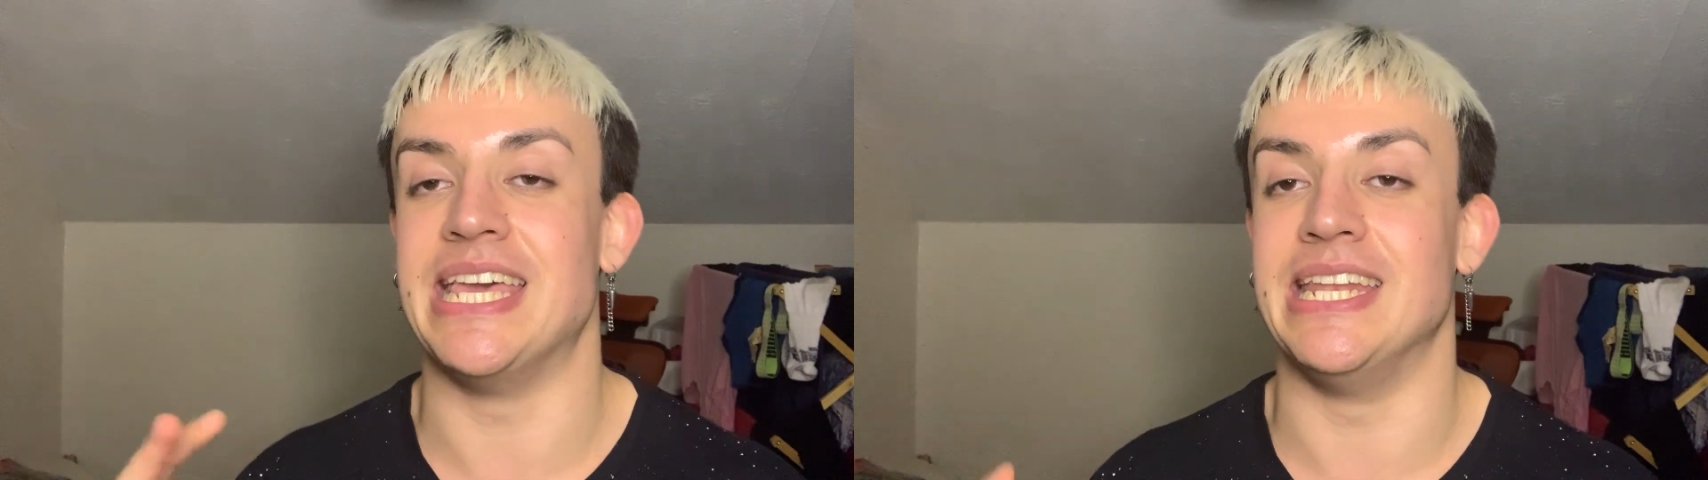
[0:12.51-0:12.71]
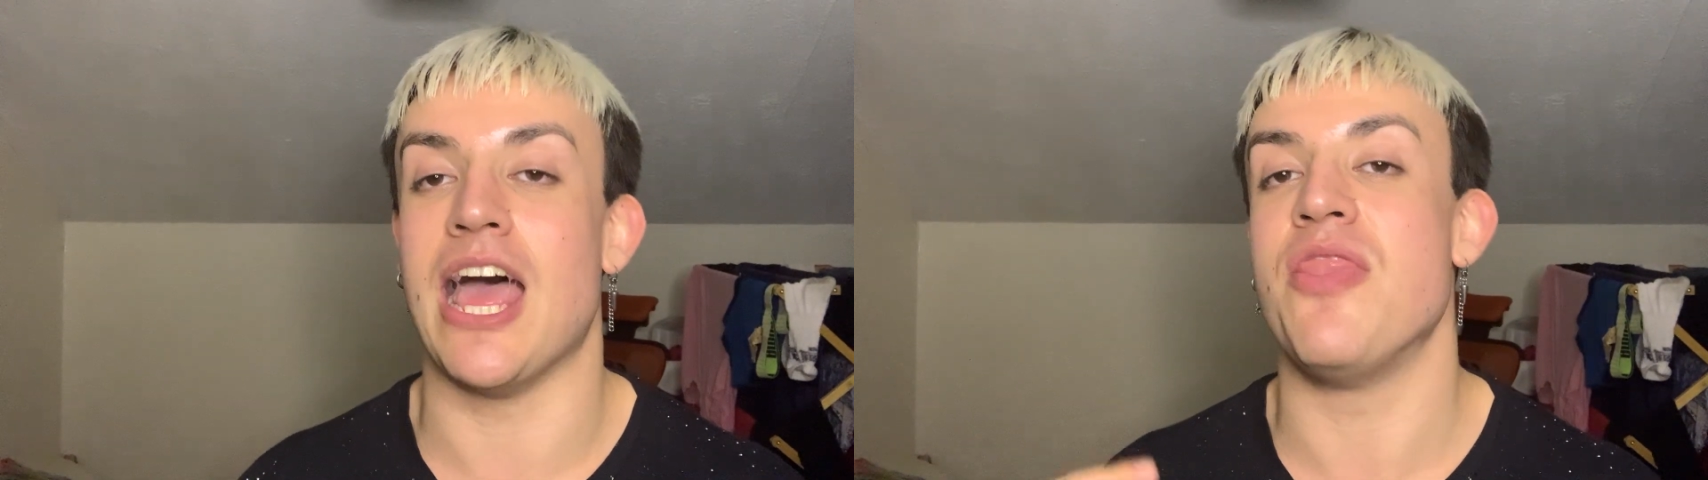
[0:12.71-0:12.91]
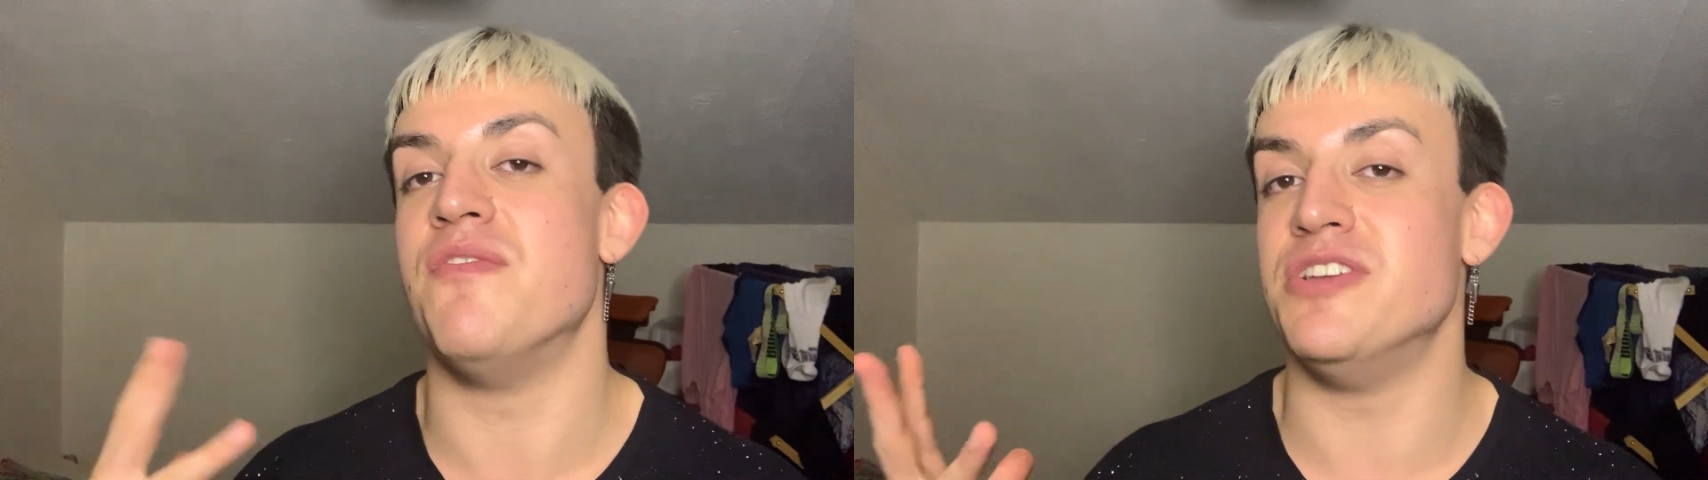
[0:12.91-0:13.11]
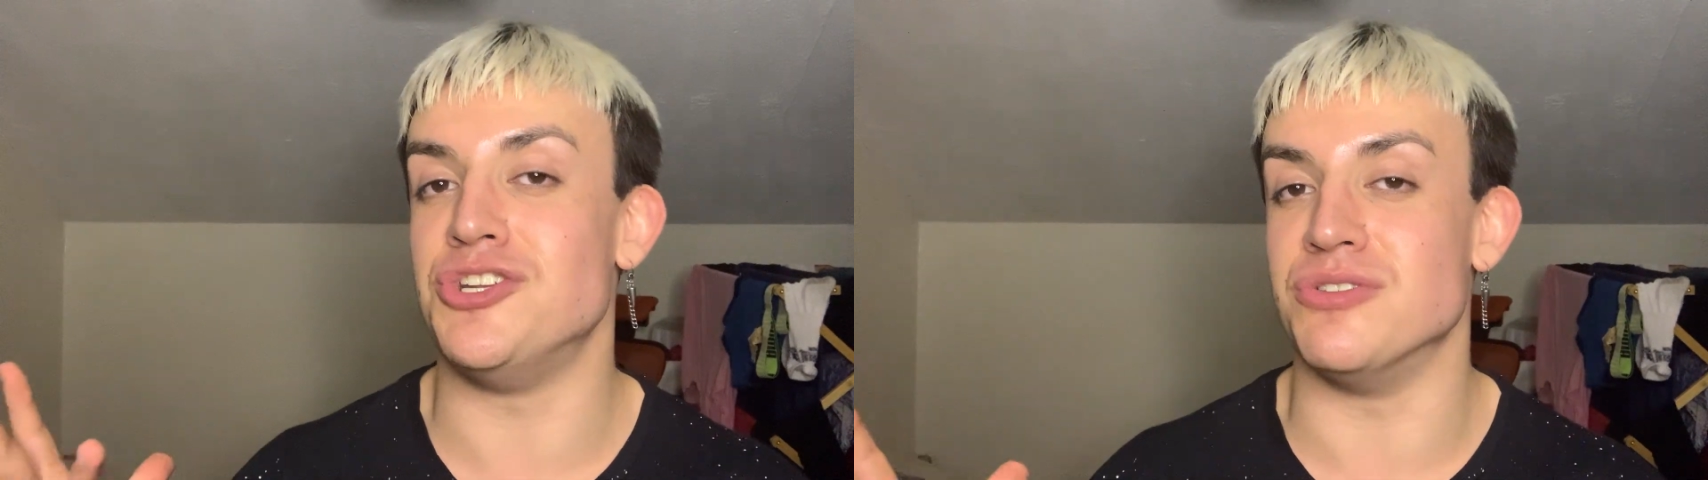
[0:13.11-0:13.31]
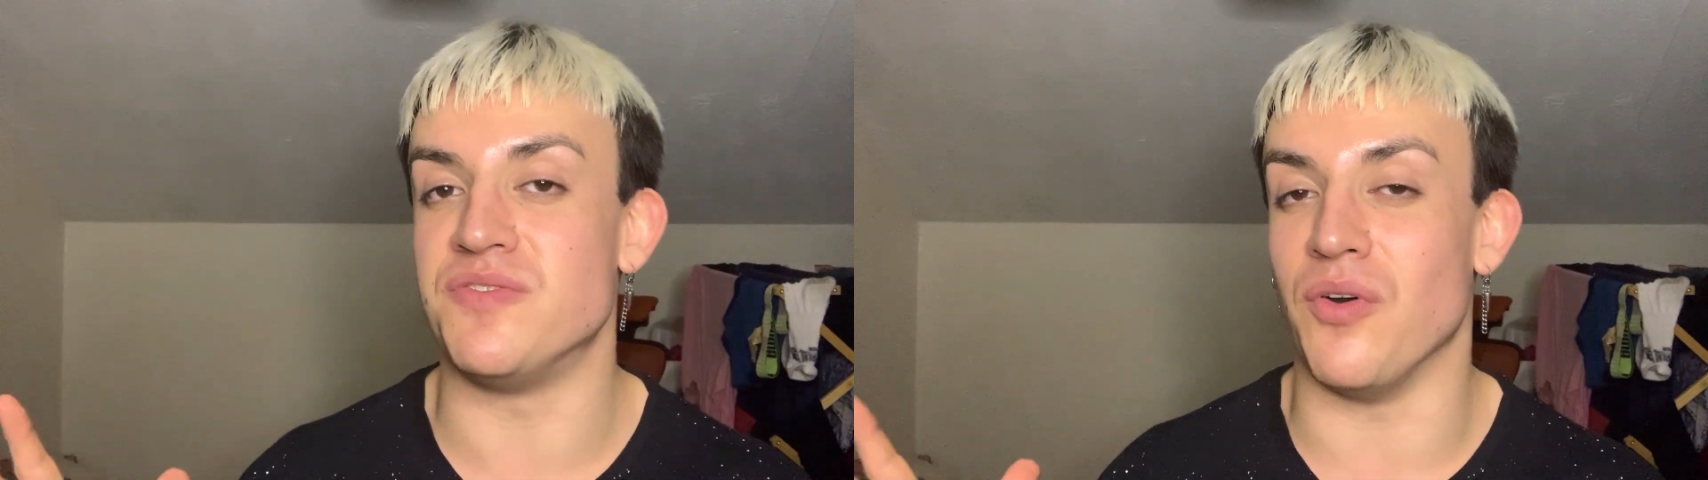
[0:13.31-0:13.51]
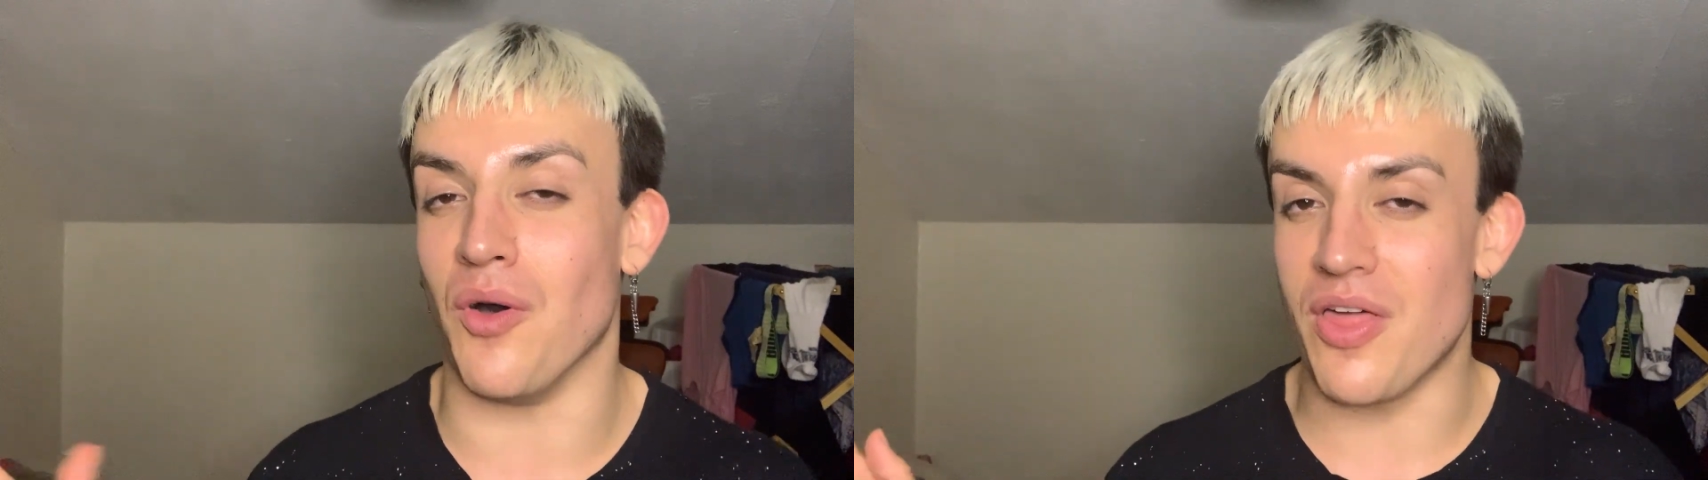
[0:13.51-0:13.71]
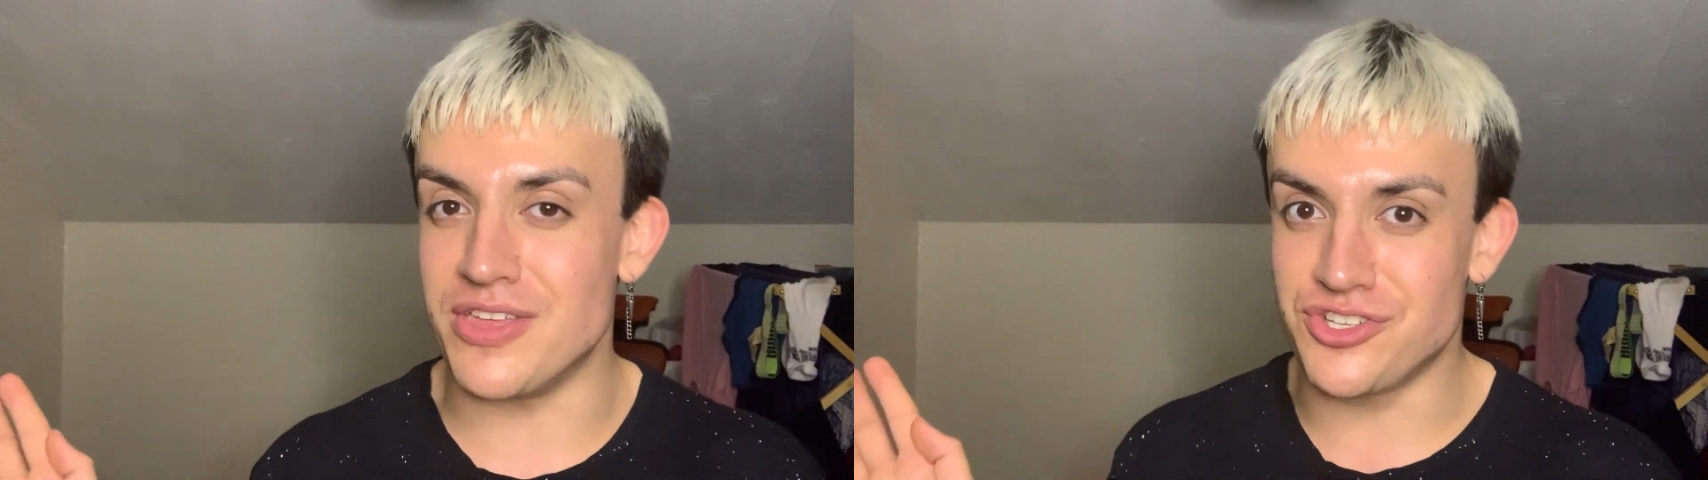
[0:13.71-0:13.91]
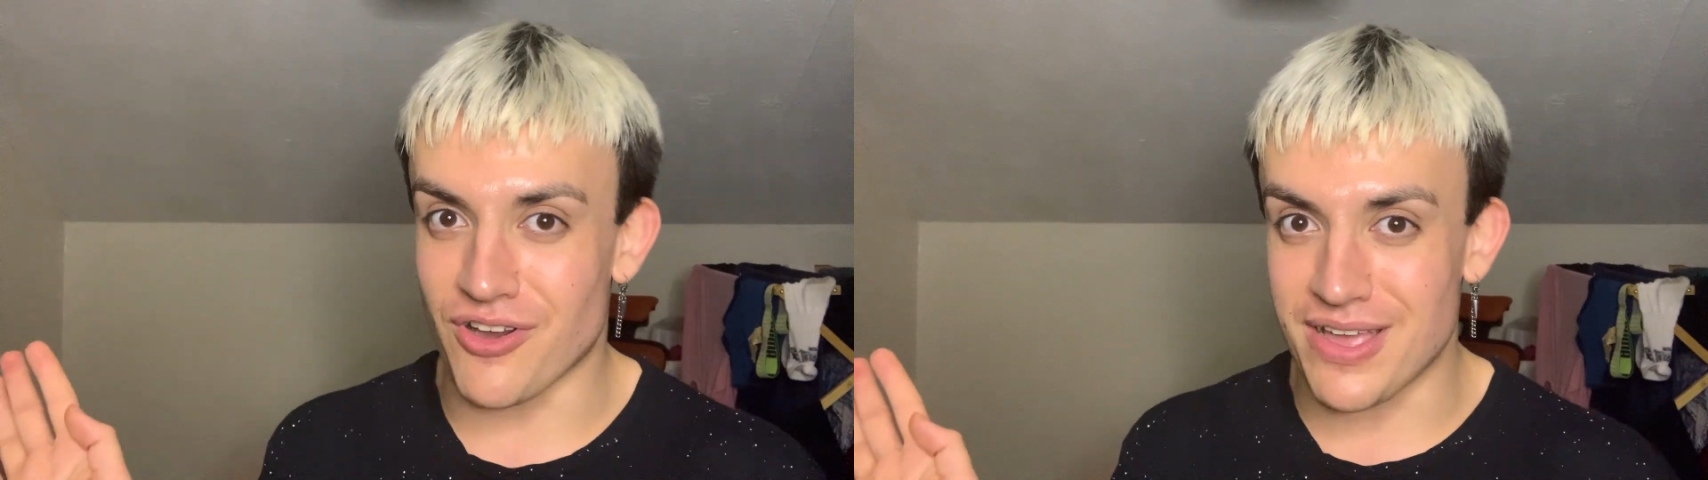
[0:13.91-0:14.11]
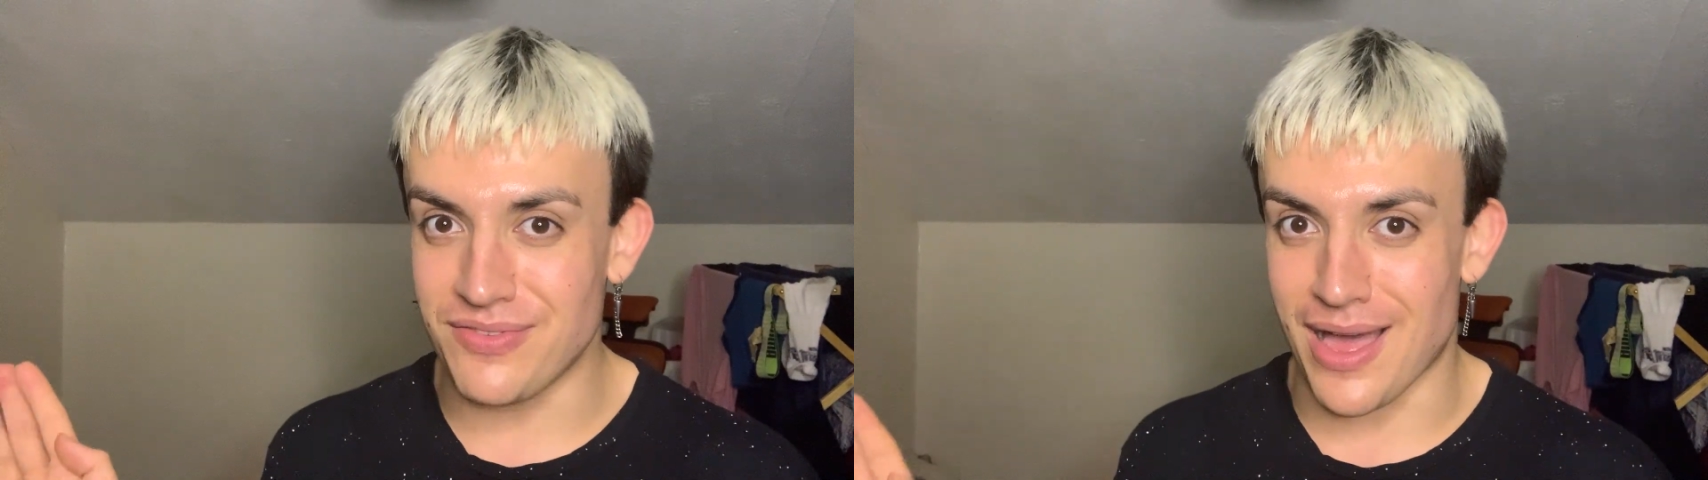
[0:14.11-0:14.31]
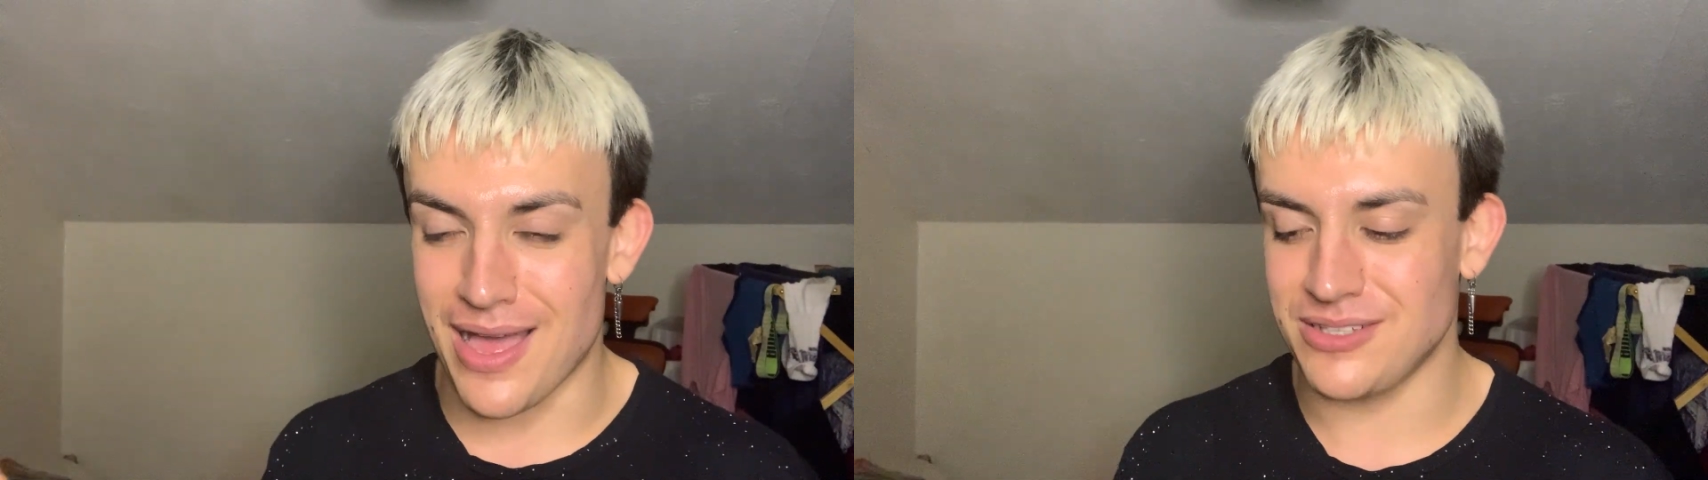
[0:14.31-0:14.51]
the visuals for The
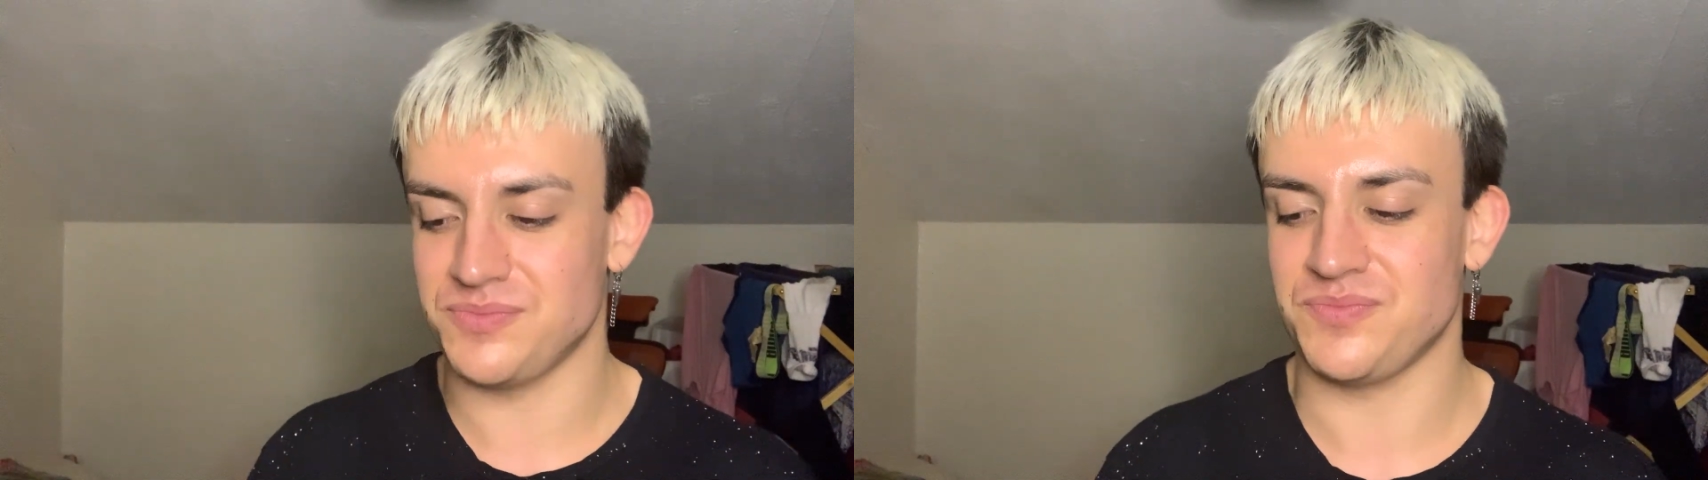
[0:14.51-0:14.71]
Driver.